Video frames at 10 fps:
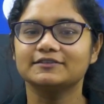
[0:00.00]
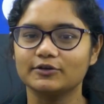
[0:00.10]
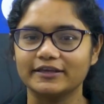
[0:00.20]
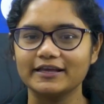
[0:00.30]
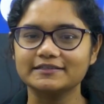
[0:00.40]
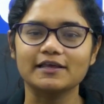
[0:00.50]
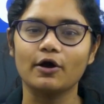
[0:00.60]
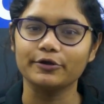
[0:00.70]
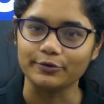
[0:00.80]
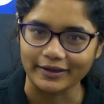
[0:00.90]
So here's
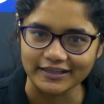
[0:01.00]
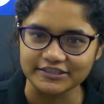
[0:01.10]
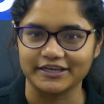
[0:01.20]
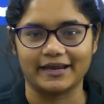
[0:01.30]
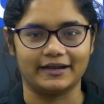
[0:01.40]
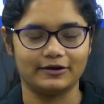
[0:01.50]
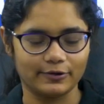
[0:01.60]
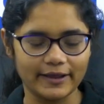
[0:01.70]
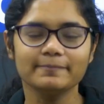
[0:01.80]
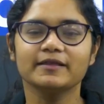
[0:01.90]
how you can check it,
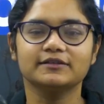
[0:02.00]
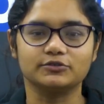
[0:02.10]
okay?